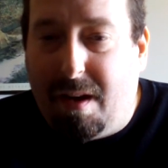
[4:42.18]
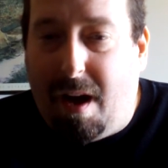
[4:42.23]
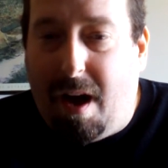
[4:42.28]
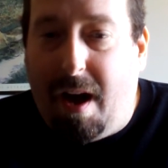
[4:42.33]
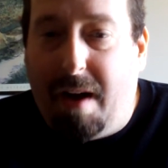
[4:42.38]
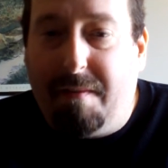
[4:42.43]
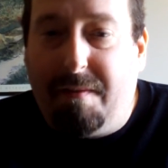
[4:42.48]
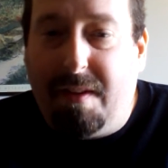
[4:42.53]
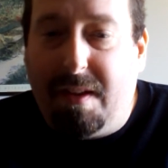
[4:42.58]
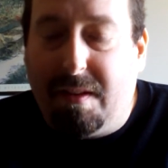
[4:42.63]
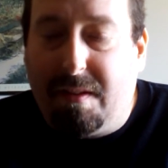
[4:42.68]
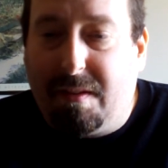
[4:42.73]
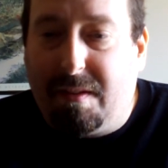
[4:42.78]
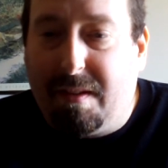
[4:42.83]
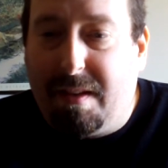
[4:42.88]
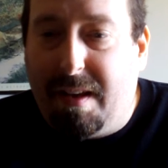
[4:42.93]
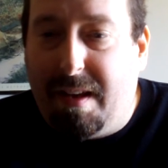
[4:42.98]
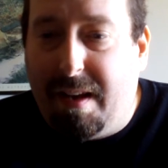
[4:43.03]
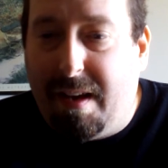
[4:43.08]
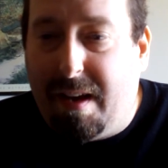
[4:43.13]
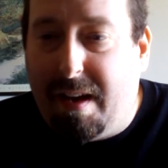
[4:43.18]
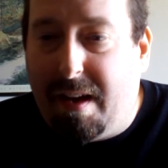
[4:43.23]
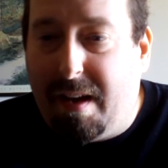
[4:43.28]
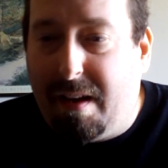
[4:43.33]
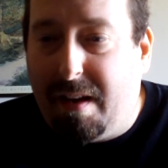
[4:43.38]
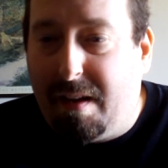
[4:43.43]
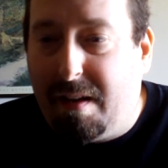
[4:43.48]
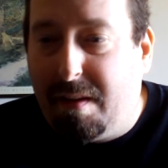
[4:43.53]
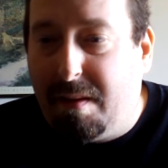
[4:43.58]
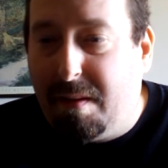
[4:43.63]
obviously
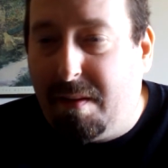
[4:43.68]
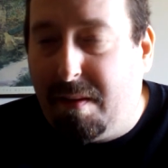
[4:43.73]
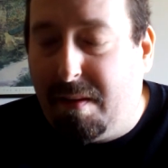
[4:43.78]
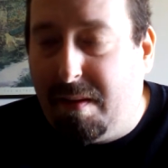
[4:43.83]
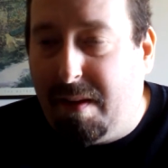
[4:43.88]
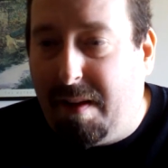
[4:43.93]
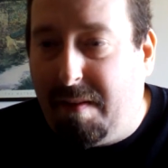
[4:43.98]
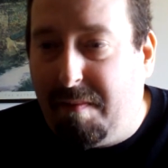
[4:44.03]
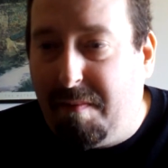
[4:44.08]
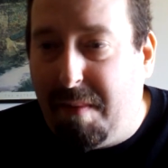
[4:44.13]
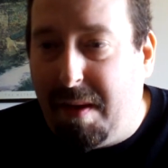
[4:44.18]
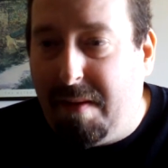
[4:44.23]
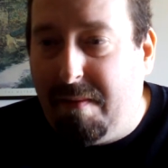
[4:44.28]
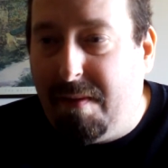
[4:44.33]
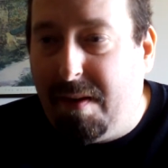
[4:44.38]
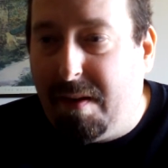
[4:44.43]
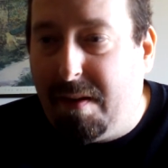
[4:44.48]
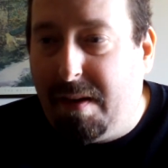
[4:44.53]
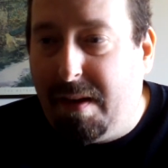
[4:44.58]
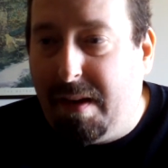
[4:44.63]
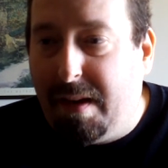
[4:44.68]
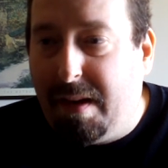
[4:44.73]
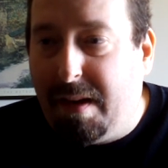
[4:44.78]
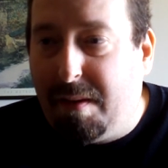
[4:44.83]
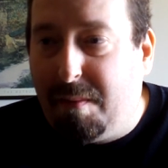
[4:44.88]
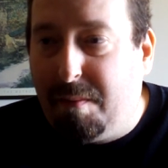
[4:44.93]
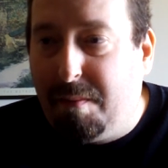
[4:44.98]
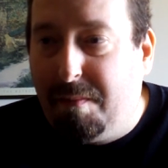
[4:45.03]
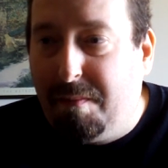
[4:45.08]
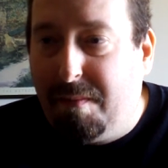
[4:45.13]
left me very
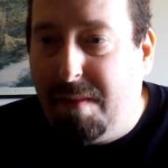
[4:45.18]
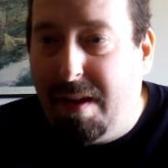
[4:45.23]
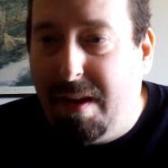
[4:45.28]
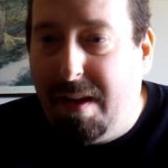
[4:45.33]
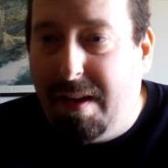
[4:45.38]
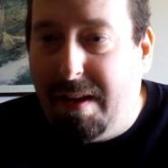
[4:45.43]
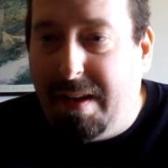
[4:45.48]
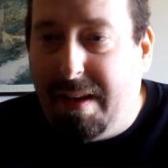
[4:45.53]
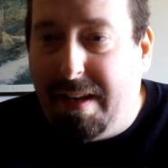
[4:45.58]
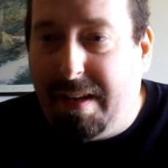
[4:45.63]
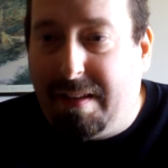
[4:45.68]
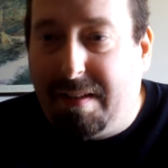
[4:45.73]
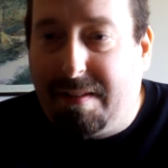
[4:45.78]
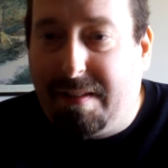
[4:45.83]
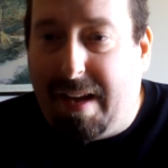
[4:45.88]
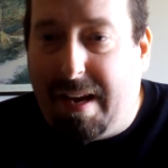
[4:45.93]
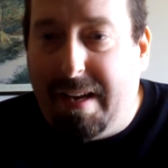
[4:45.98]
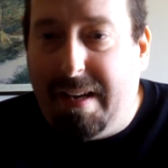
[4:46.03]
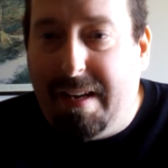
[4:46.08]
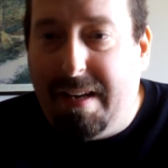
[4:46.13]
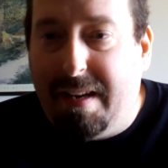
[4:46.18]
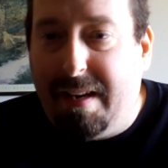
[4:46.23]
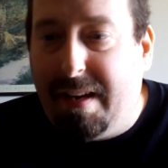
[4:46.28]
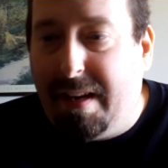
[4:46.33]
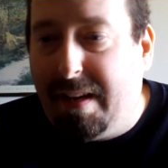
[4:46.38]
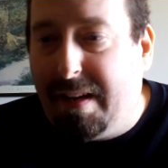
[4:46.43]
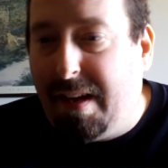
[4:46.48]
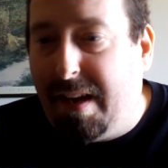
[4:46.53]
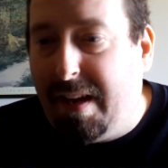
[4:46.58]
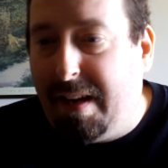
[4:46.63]
excited
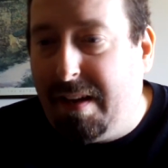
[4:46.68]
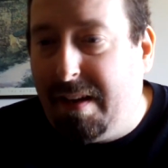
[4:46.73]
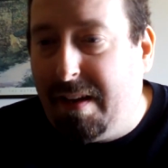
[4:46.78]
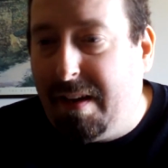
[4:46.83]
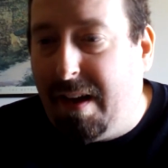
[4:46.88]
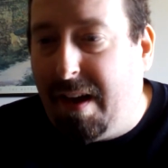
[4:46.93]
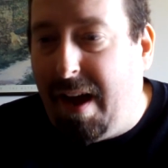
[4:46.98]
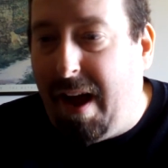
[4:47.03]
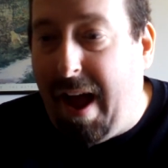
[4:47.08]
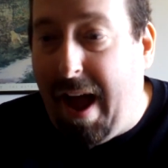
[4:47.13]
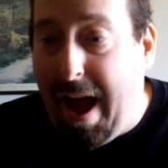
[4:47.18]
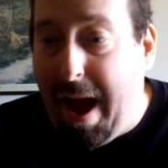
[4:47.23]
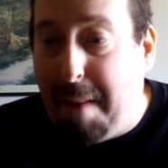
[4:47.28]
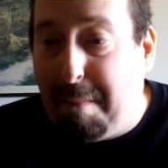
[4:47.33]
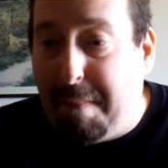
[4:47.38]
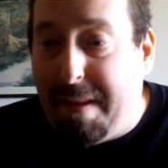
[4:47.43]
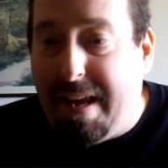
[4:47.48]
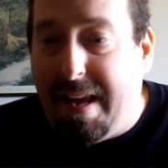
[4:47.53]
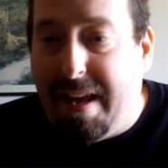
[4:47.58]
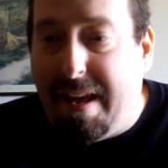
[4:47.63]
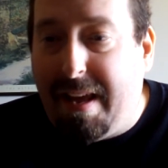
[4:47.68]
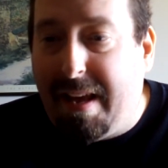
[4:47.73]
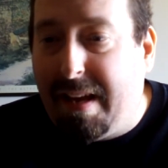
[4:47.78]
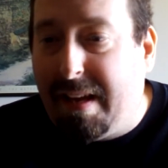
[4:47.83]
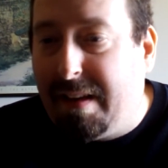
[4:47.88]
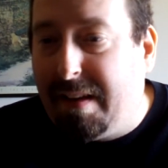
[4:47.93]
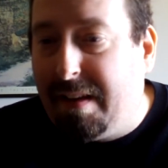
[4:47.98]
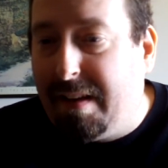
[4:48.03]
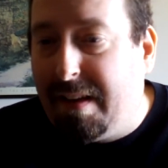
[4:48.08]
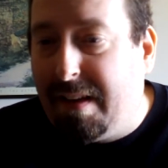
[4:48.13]
and happy
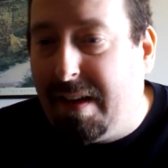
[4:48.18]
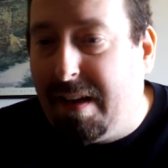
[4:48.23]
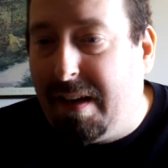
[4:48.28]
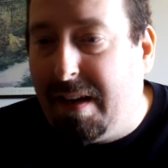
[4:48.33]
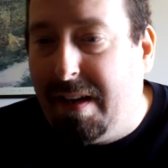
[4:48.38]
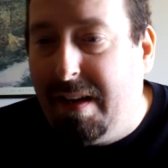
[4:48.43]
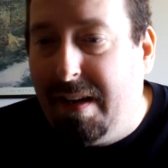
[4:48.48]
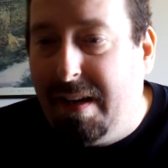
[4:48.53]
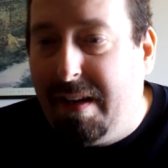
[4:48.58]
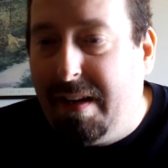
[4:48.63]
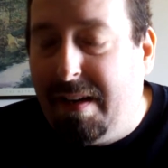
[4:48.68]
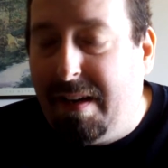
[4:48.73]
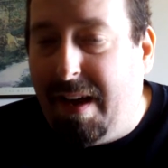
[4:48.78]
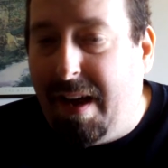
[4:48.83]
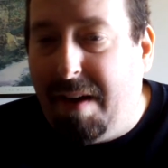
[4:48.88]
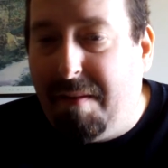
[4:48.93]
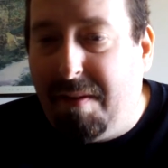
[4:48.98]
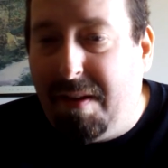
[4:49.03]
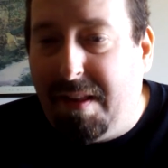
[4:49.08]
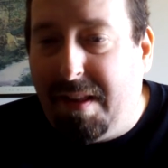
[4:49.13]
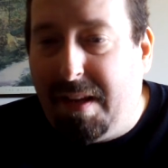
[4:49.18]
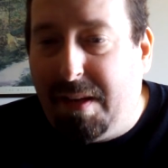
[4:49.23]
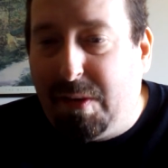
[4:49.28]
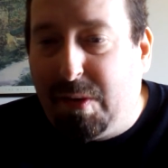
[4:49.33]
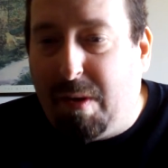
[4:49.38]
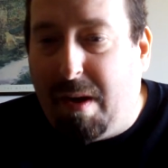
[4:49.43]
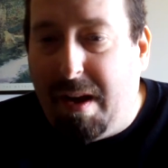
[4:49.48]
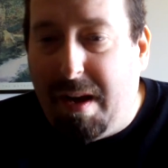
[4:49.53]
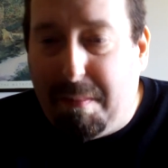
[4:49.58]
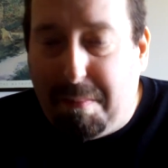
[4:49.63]
and everything.
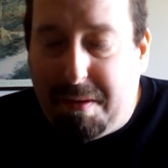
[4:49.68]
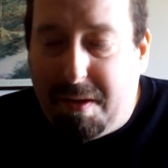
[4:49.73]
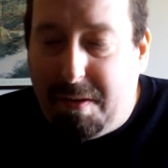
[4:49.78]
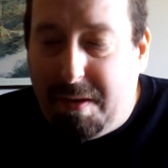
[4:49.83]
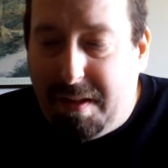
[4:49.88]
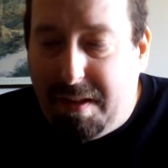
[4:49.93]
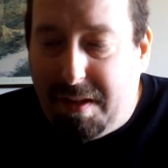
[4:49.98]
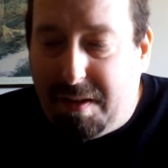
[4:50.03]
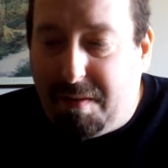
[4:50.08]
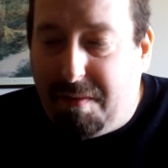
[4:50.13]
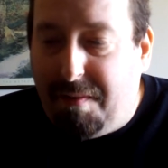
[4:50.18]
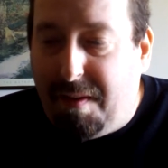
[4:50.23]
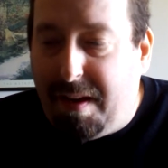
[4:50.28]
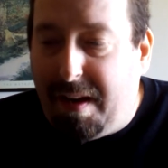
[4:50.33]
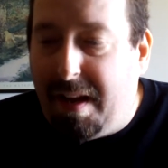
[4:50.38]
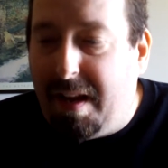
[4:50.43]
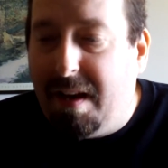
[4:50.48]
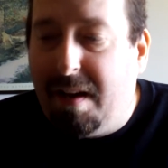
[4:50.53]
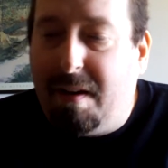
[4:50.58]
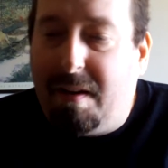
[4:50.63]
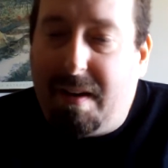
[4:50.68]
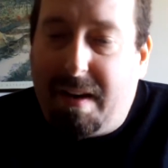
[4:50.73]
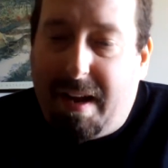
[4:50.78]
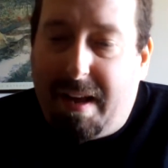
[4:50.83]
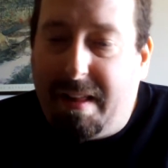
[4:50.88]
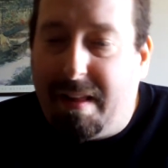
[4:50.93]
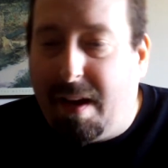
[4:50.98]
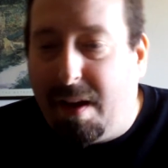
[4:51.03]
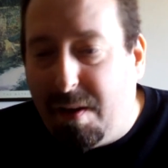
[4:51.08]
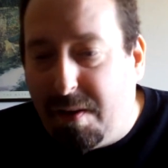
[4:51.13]
So I uploaded this video, and
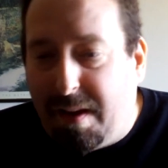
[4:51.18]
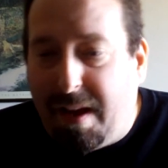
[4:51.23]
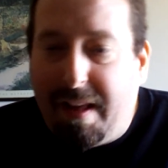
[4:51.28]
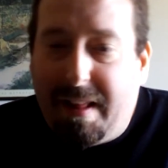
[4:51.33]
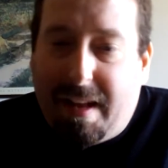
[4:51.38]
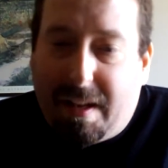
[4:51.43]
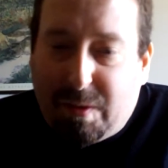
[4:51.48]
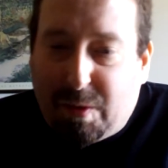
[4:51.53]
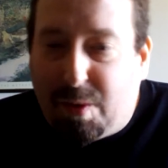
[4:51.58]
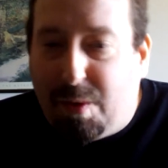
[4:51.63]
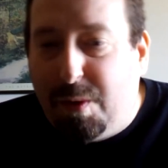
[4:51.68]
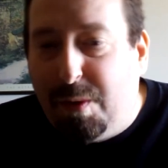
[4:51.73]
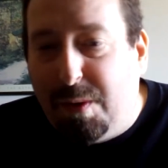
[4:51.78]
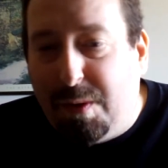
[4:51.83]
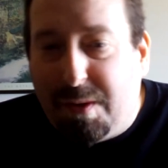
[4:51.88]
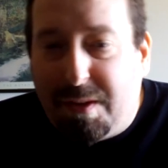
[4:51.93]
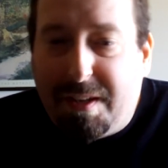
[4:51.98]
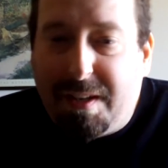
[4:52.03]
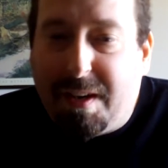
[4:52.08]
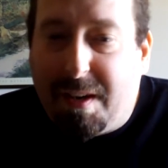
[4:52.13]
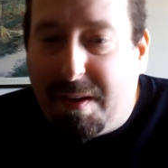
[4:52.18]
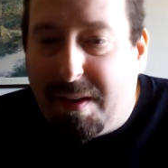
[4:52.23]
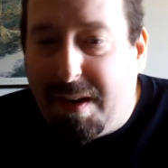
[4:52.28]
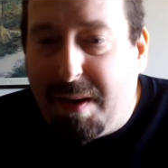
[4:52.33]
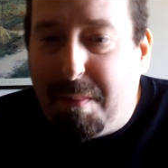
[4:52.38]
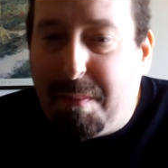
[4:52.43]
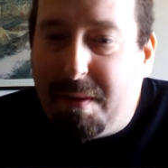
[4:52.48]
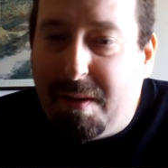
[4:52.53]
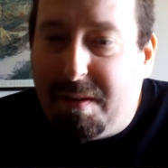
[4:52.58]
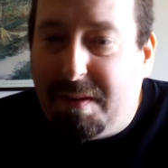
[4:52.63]
I thought, okay, that's cool, you know, I'm
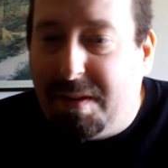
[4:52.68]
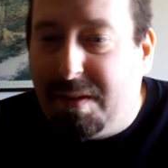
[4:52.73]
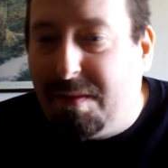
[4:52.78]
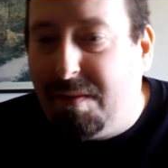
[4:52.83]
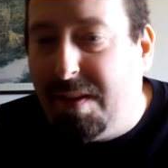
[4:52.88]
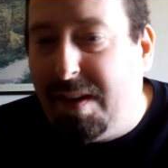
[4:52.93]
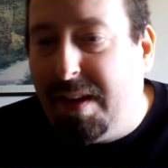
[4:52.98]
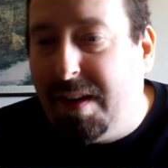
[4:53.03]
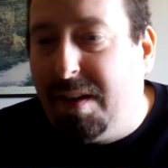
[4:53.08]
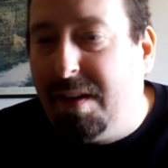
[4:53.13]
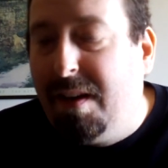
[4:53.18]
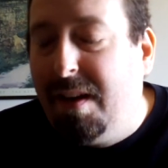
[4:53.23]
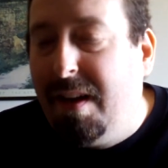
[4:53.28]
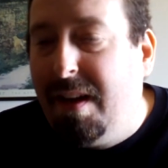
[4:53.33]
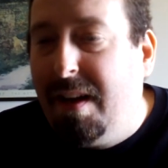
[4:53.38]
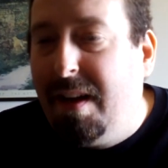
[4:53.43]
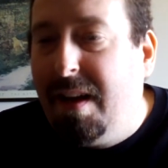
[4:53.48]
gonna upload this video,